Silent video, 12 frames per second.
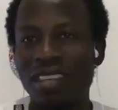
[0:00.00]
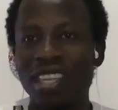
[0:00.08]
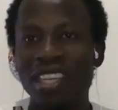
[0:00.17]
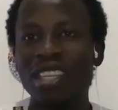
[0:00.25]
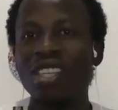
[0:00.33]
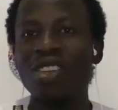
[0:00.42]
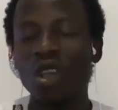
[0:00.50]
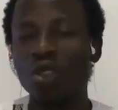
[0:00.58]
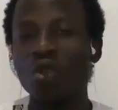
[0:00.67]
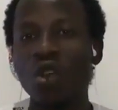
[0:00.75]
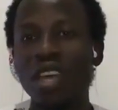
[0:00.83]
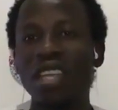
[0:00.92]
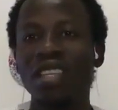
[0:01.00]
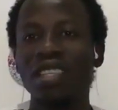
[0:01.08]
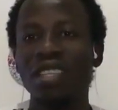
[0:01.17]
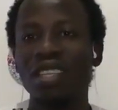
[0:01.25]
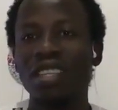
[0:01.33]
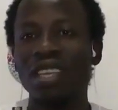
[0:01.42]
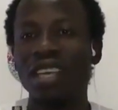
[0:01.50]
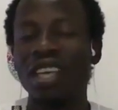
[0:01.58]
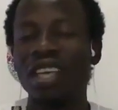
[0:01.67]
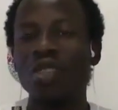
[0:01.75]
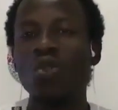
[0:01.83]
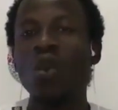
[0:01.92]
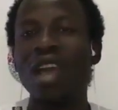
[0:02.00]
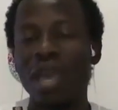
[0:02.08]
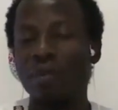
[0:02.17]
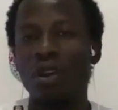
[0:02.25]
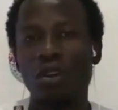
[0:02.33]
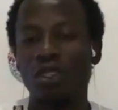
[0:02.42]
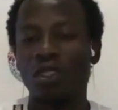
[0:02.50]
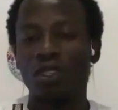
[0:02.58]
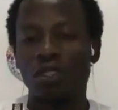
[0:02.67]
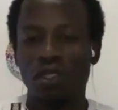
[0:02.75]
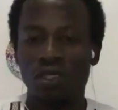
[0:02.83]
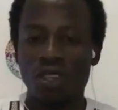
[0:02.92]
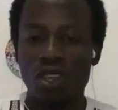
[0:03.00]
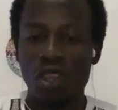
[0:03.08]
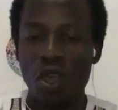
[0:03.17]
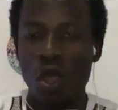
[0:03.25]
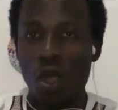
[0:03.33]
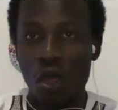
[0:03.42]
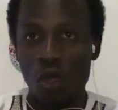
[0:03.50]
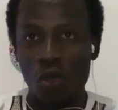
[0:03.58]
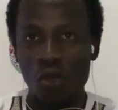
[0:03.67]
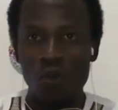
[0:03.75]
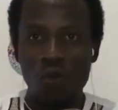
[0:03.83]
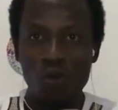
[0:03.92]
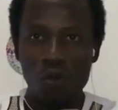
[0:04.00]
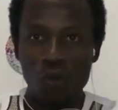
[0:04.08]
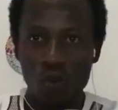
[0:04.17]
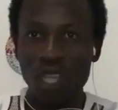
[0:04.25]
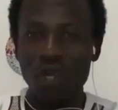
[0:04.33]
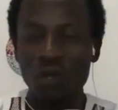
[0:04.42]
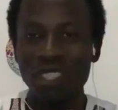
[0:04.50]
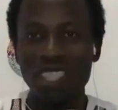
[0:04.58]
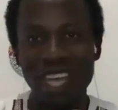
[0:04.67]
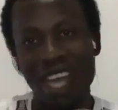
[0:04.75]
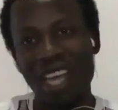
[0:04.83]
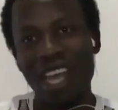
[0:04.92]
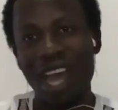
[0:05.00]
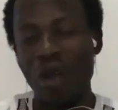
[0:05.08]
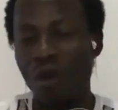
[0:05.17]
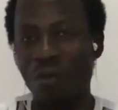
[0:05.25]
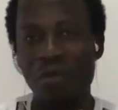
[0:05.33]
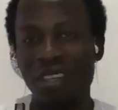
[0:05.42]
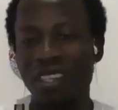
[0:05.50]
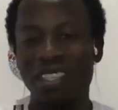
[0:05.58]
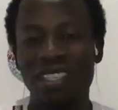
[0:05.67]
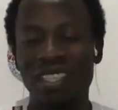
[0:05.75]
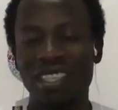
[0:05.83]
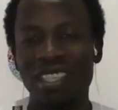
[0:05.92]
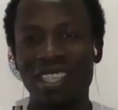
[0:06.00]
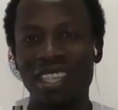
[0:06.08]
it's not going to help us. We should try our best